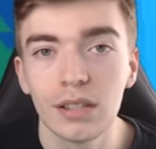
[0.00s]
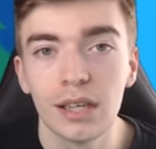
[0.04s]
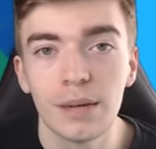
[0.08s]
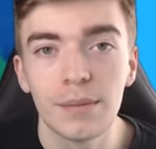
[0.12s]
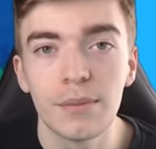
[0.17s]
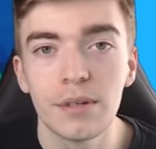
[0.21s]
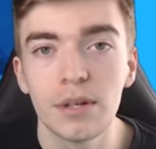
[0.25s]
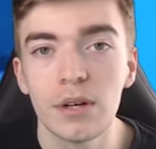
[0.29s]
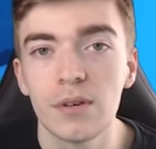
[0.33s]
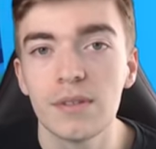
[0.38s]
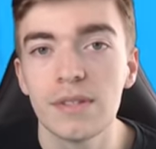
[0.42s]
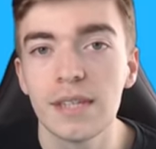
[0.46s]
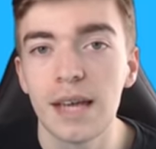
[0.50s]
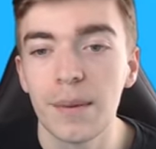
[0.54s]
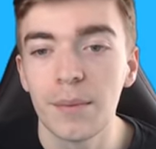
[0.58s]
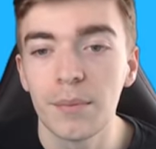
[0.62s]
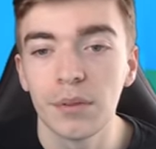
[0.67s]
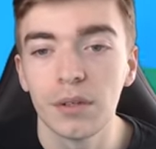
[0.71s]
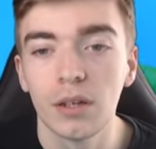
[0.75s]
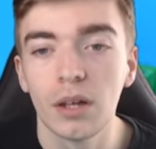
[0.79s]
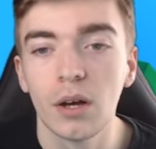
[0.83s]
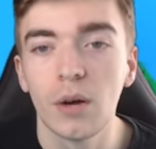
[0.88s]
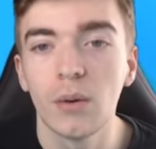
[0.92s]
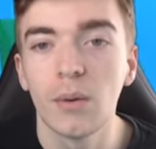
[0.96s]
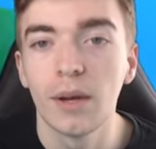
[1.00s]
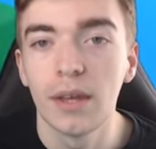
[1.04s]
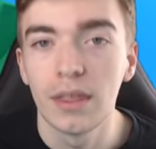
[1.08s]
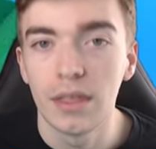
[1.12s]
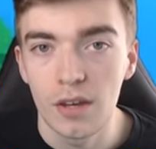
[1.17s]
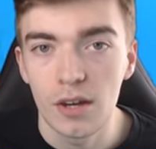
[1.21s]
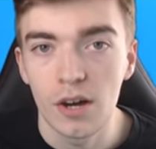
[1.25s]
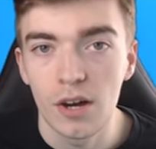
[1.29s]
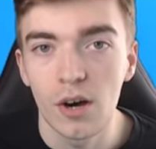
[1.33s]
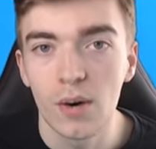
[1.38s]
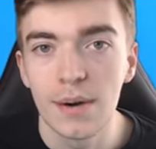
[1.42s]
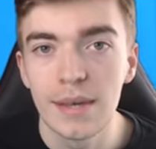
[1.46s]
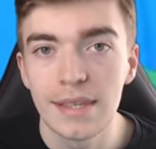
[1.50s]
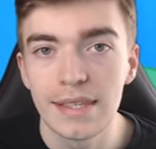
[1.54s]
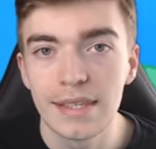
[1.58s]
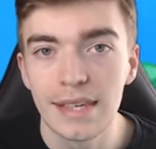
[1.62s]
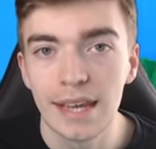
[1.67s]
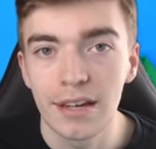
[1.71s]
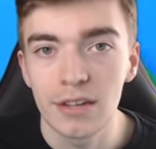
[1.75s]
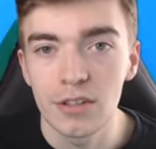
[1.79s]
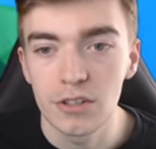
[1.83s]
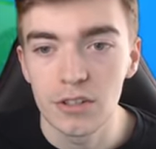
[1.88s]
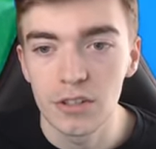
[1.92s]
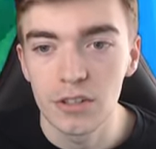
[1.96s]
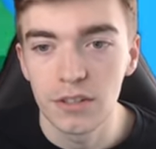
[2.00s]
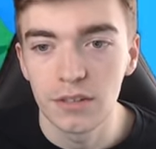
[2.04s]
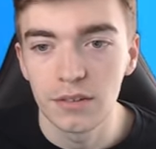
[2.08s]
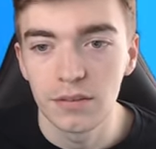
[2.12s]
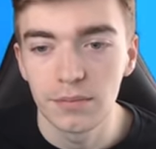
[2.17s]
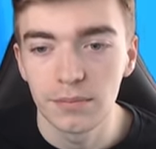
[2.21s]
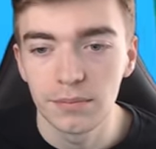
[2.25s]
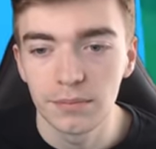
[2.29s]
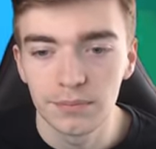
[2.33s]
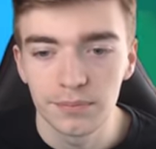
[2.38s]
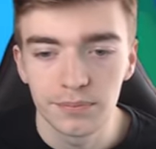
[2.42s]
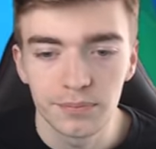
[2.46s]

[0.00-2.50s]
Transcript: let me know down below in the comment section.